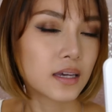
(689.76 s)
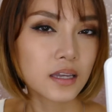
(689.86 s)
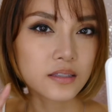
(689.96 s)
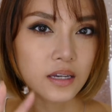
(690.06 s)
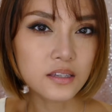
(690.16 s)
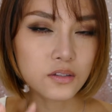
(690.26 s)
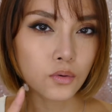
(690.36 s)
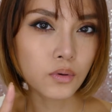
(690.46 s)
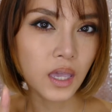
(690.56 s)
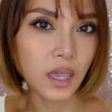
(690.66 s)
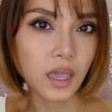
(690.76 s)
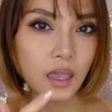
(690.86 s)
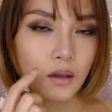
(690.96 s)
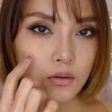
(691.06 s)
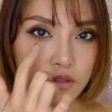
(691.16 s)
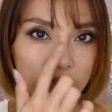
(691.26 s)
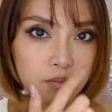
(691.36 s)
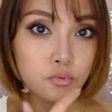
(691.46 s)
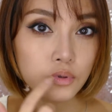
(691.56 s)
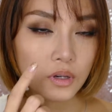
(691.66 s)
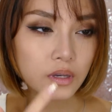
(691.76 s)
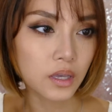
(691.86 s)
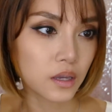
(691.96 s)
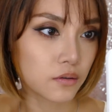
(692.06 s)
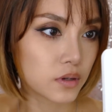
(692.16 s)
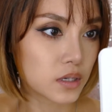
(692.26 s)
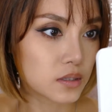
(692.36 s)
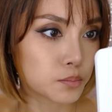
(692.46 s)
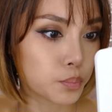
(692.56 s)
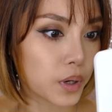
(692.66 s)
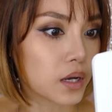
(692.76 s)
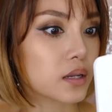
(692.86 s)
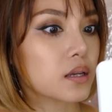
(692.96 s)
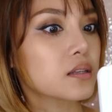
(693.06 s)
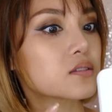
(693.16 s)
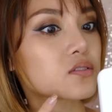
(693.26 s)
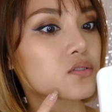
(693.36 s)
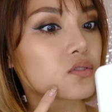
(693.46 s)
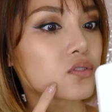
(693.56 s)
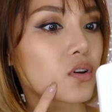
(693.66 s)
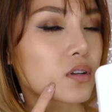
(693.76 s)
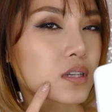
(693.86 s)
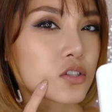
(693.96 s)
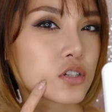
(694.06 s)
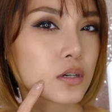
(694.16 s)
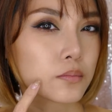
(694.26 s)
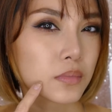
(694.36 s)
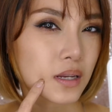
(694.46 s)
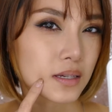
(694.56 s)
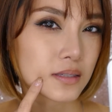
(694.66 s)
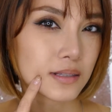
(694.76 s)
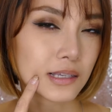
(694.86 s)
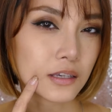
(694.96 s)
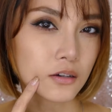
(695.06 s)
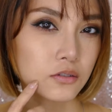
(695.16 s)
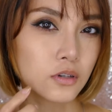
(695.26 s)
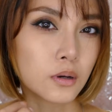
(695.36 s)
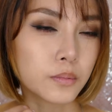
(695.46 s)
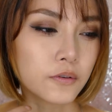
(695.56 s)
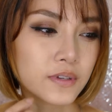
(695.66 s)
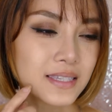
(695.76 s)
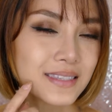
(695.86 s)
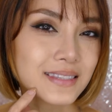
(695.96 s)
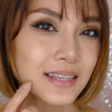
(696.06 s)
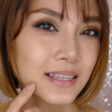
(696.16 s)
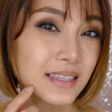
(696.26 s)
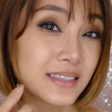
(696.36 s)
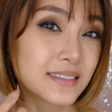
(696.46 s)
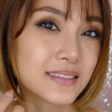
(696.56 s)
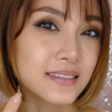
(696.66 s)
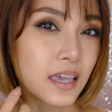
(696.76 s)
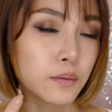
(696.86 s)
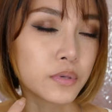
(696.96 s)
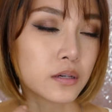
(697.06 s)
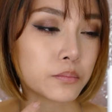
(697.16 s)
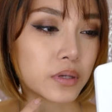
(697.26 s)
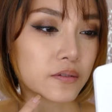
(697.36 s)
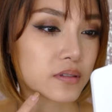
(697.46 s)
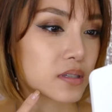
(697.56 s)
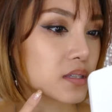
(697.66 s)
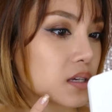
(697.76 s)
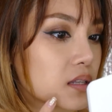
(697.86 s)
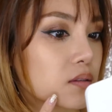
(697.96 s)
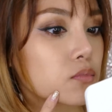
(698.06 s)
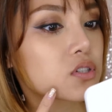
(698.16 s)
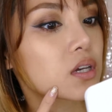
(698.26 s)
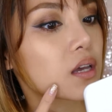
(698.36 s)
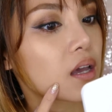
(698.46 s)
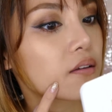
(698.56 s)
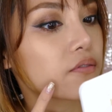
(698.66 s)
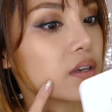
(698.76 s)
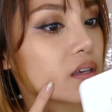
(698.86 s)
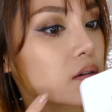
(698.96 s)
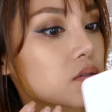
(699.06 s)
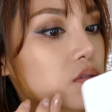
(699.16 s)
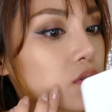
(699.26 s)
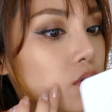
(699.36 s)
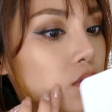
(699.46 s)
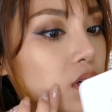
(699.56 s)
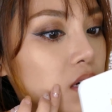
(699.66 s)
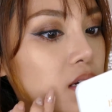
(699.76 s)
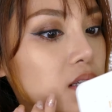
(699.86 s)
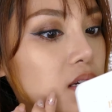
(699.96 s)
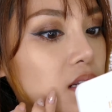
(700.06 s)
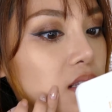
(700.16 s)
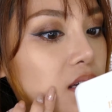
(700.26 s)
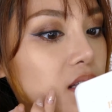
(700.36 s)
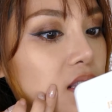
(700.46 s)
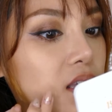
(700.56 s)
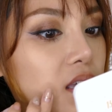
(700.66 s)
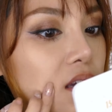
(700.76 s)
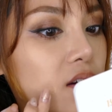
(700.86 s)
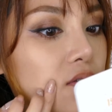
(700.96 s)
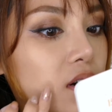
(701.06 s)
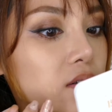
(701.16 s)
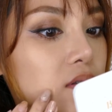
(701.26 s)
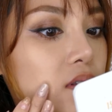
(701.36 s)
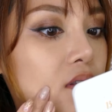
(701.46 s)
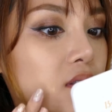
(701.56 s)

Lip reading: It does okay on smoother areas, but it's not touching up nicely on top of a slightly scabbier bit of skin, which I have here. So it's kind of like clinging around